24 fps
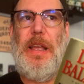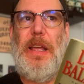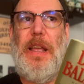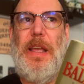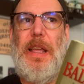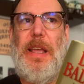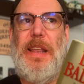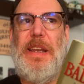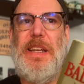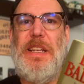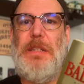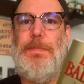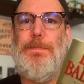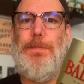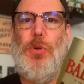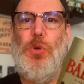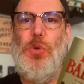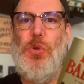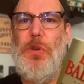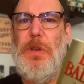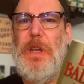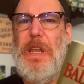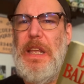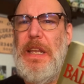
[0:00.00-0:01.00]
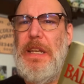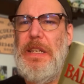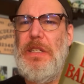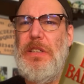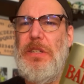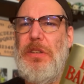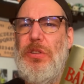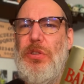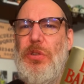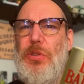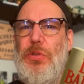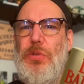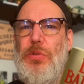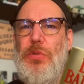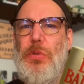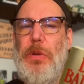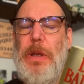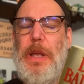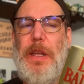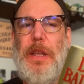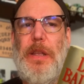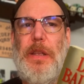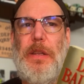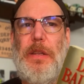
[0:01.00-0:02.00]
and he's pulled
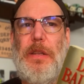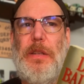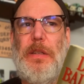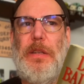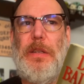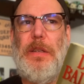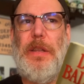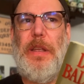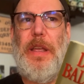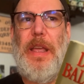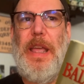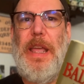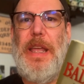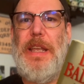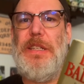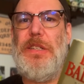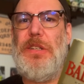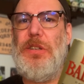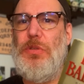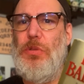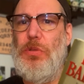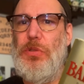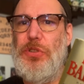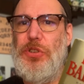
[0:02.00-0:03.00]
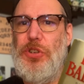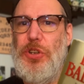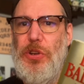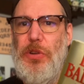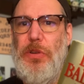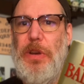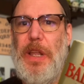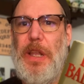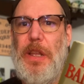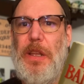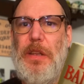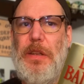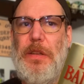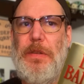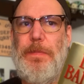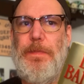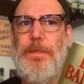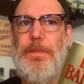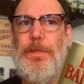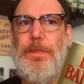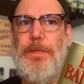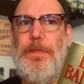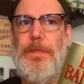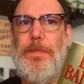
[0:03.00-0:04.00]
into a school shooting,
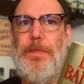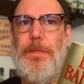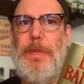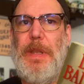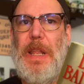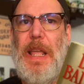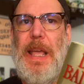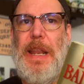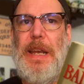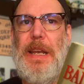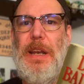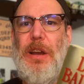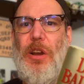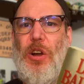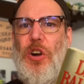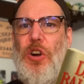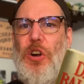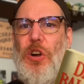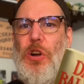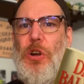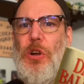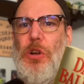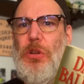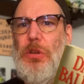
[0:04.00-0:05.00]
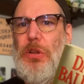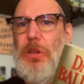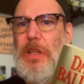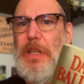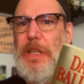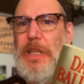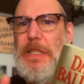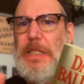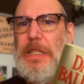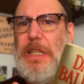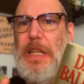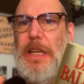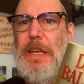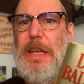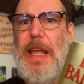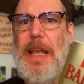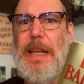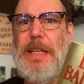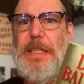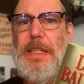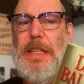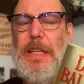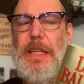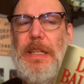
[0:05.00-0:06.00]
and it all is
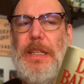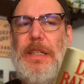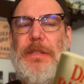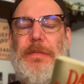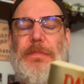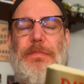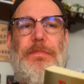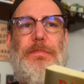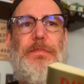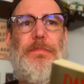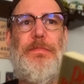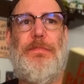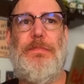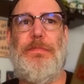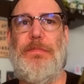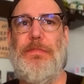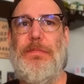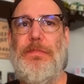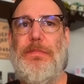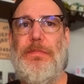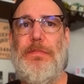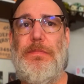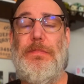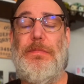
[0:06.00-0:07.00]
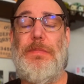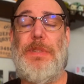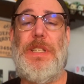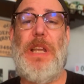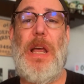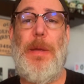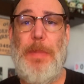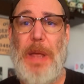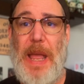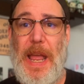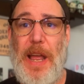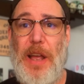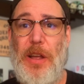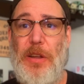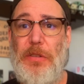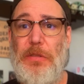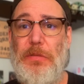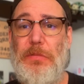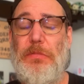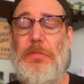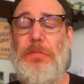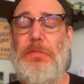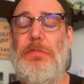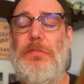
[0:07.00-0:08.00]
connected somehow
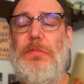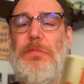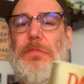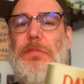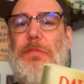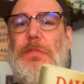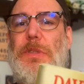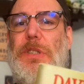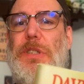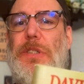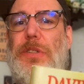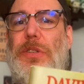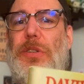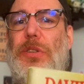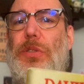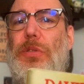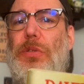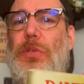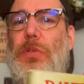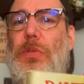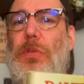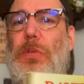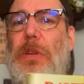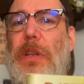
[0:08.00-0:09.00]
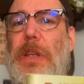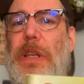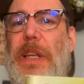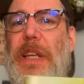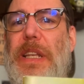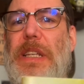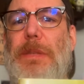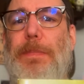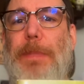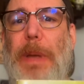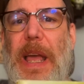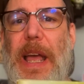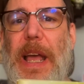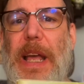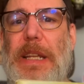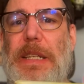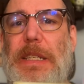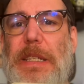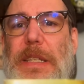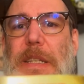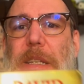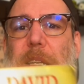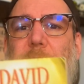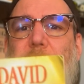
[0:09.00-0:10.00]
to his
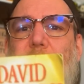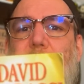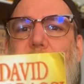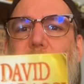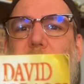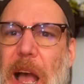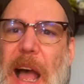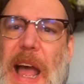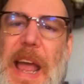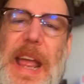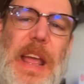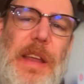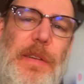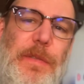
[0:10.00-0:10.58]
past. I had